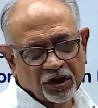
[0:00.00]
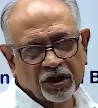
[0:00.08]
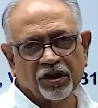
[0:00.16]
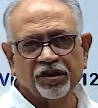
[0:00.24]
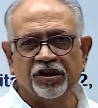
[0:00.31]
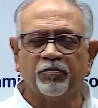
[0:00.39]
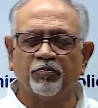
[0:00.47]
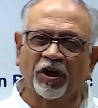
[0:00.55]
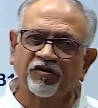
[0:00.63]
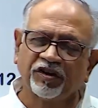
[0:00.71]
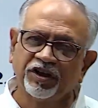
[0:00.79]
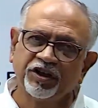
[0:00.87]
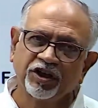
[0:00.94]
the
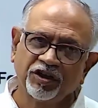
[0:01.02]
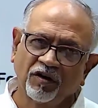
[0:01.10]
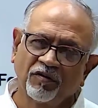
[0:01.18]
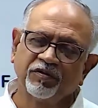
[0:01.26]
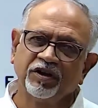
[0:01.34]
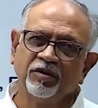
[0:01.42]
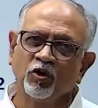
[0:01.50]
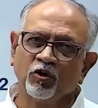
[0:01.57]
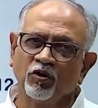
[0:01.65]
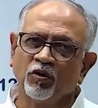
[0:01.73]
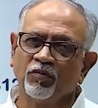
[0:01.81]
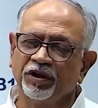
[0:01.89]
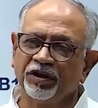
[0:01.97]
percentage of
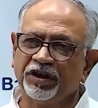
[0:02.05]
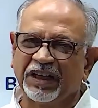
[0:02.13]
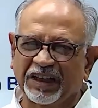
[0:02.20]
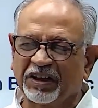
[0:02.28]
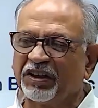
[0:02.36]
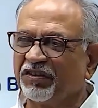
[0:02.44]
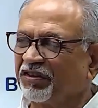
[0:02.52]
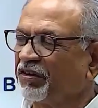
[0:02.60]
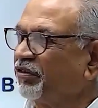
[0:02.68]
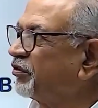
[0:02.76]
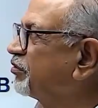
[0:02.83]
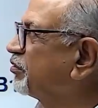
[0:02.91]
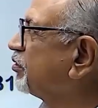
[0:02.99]
hemoglobin
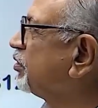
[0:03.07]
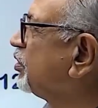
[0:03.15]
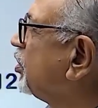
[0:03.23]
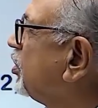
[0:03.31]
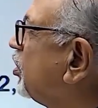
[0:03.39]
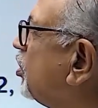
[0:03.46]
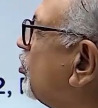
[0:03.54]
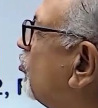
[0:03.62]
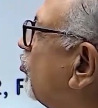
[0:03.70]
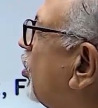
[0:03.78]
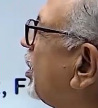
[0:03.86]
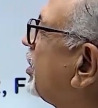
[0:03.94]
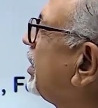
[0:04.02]
decreases.
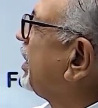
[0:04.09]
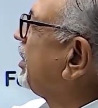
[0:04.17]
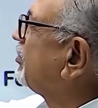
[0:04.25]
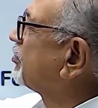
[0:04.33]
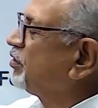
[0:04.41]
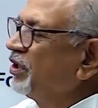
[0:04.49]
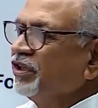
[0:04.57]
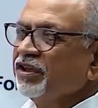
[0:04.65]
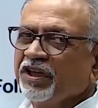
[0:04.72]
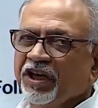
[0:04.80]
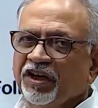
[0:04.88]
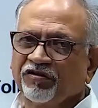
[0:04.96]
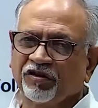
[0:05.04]
One is in the
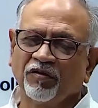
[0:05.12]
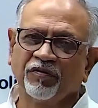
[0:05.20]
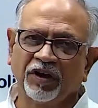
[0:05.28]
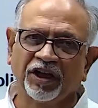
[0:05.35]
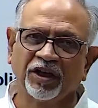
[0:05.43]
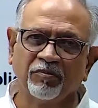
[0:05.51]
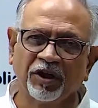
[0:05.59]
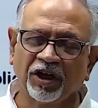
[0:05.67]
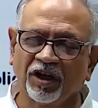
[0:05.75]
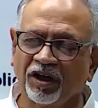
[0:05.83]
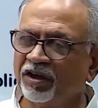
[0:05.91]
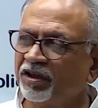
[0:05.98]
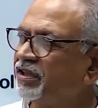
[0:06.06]
case of anemia.
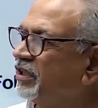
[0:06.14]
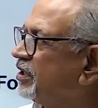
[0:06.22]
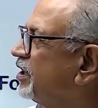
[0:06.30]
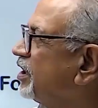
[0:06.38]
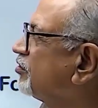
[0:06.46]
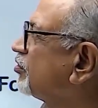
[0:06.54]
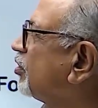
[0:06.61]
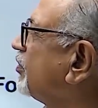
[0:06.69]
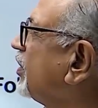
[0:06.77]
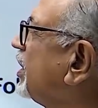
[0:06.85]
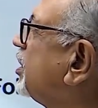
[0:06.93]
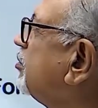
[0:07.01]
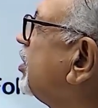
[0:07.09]
In case of
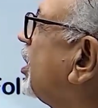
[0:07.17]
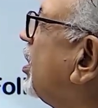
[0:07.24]
anemia